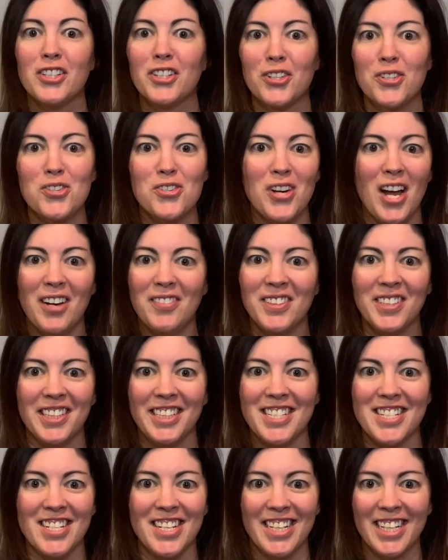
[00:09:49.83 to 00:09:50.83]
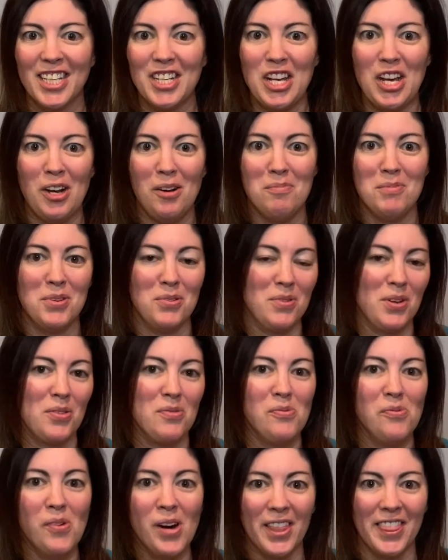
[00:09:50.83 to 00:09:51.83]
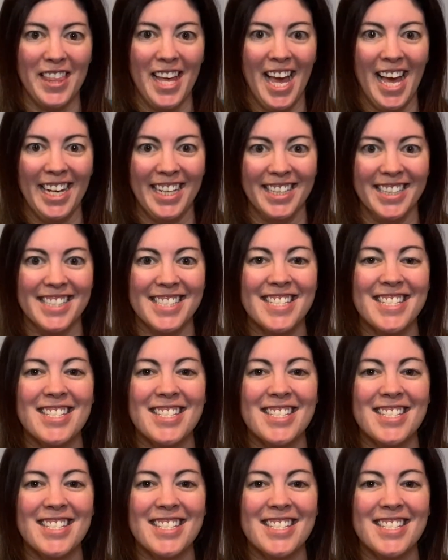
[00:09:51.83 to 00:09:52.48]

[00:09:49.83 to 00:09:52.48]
Your travel agent can help you with what that is.